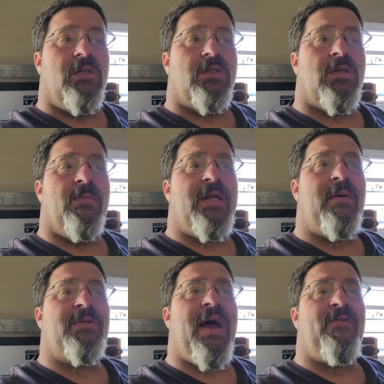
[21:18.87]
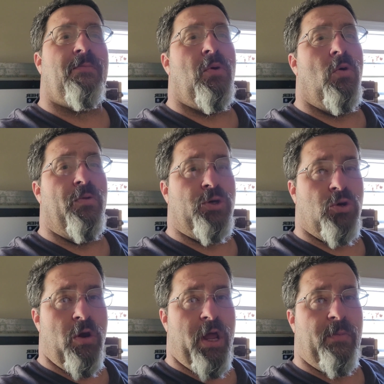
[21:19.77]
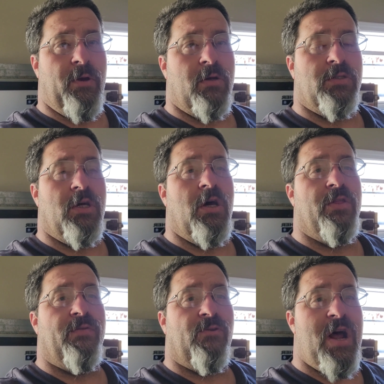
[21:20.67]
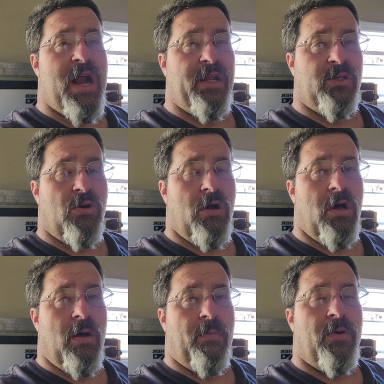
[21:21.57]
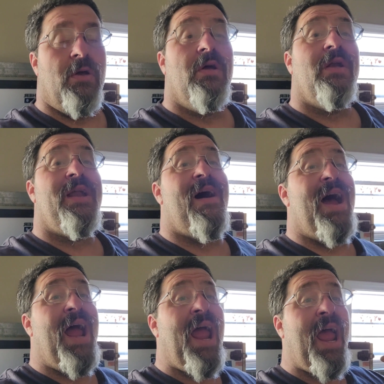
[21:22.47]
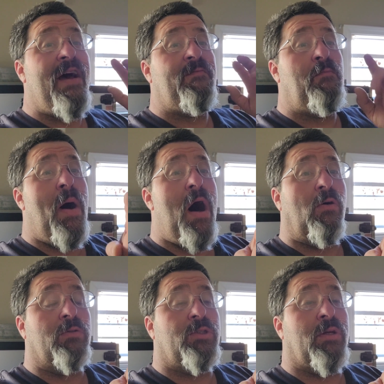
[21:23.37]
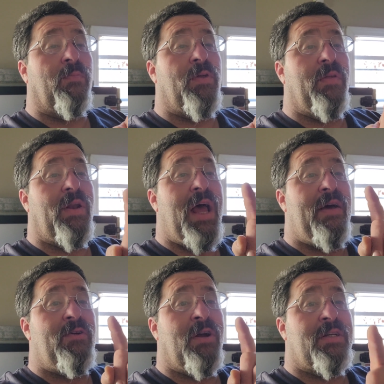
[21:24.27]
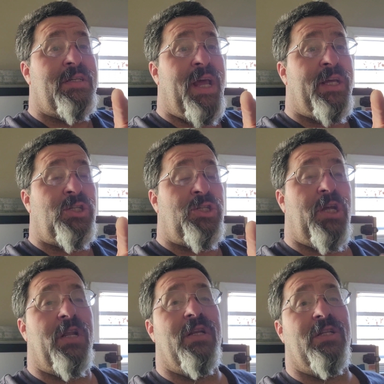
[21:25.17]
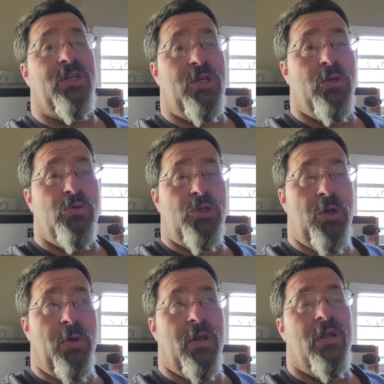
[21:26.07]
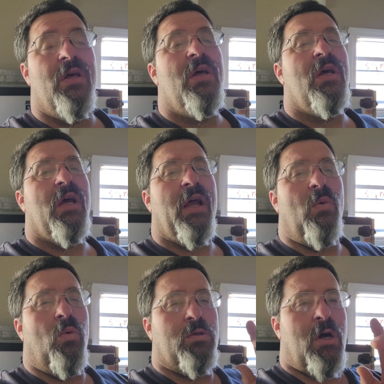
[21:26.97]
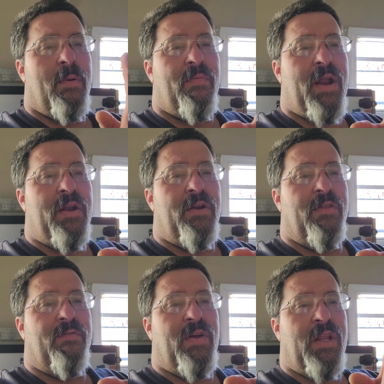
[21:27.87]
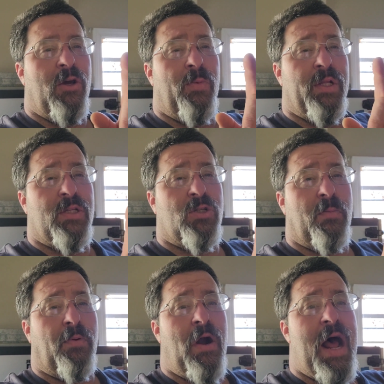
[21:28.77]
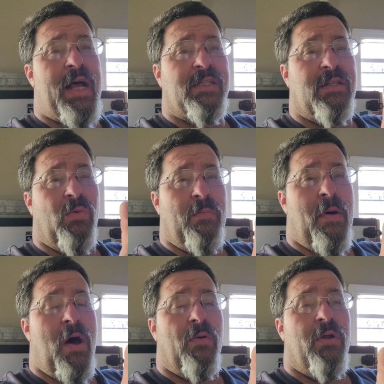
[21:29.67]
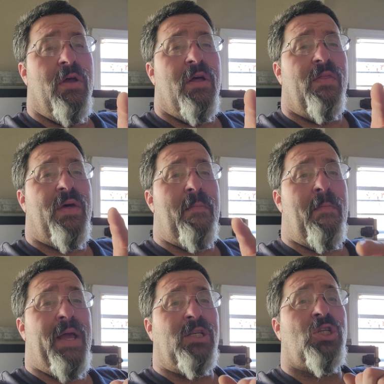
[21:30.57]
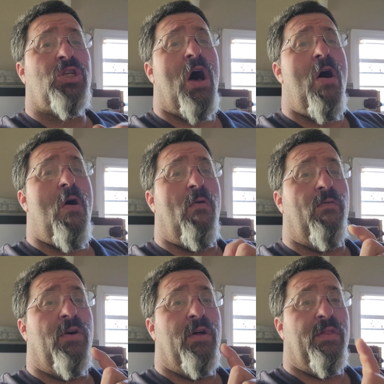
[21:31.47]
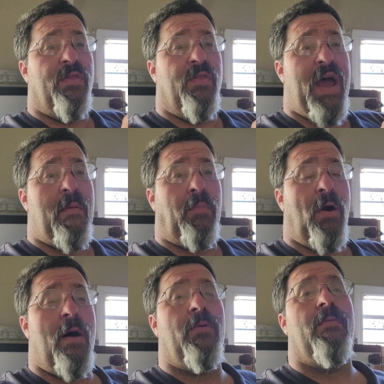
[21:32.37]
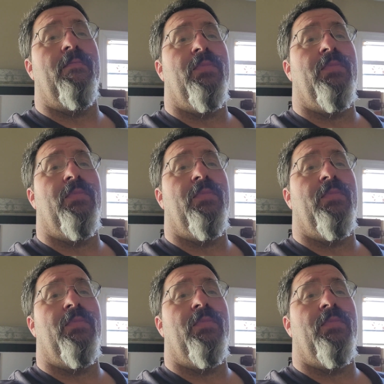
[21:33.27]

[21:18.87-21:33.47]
sometimes I have to pull the tray because the other varieties are up. Now, I have bought something that I haven't got to test yet. It's a used unit, and we'll talk about that in another video, but it's a surprise that we bought that may solve that problem.